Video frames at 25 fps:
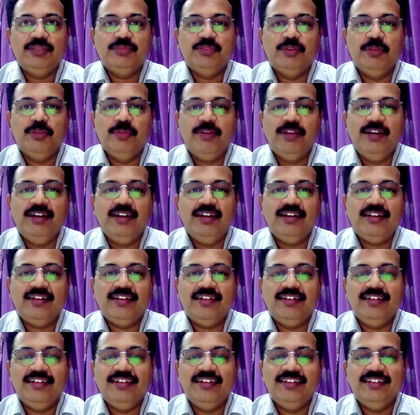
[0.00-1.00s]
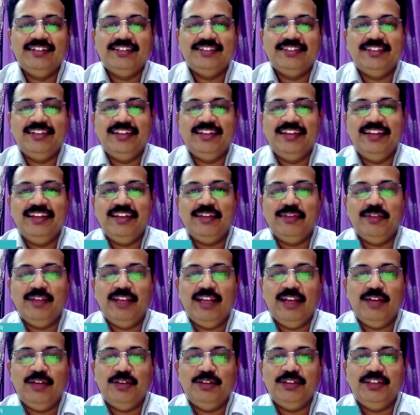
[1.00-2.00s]
moment is like
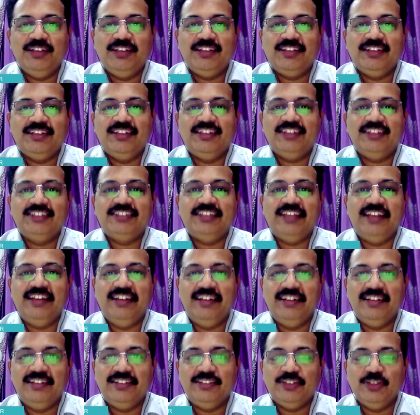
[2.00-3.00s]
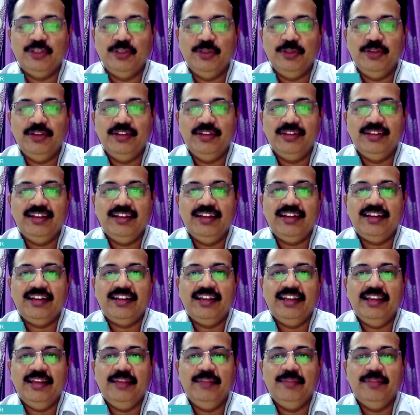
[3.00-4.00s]
when I was in the third standard. So during that
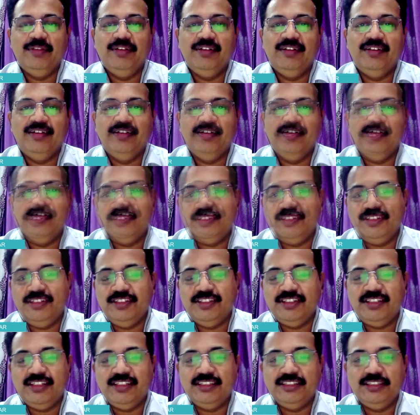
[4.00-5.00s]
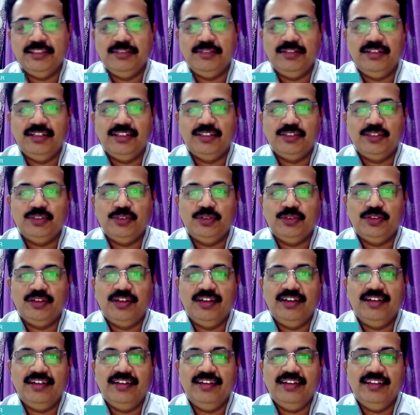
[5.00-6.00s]
time, teacher has given us to
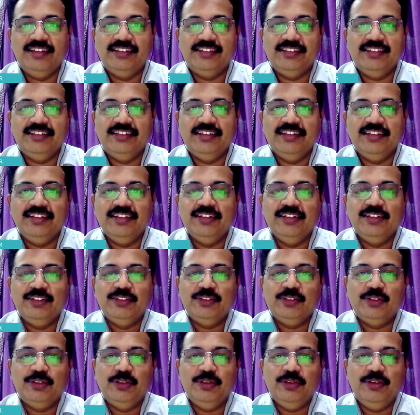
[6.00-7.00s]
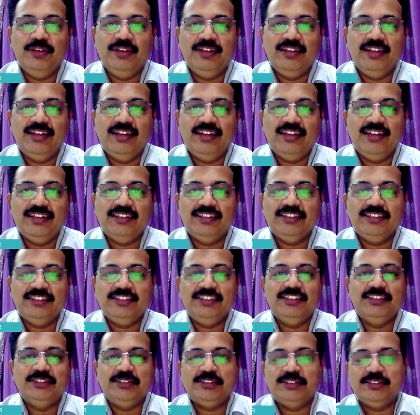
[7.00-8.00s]
write an essay. So during that essay,
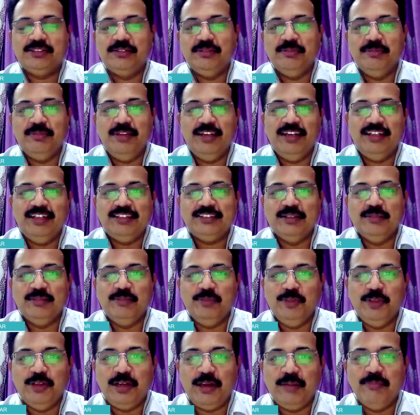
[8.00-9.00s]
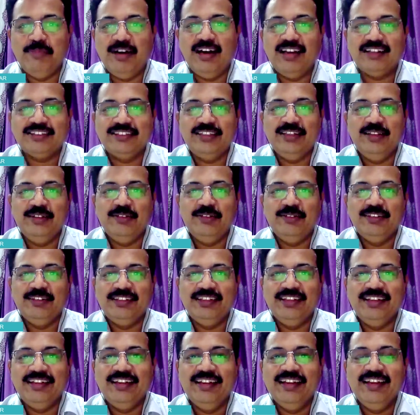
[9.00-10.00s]
she has made some remarks and
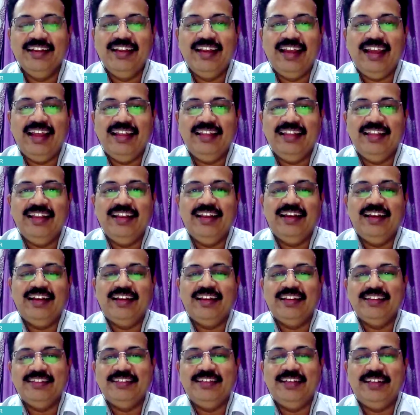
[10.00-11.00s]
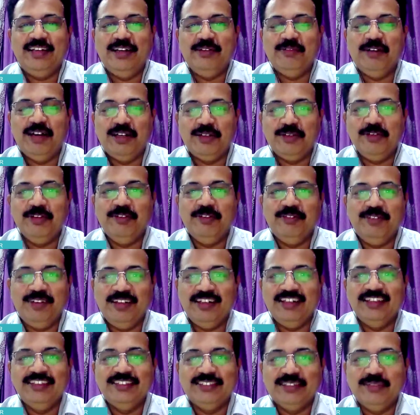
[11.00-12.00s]
everything. And then against that remarks, we have
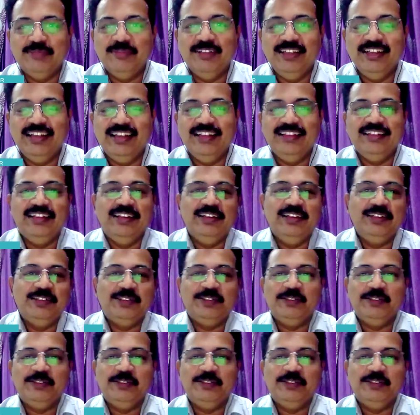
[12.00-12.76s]
written something. And then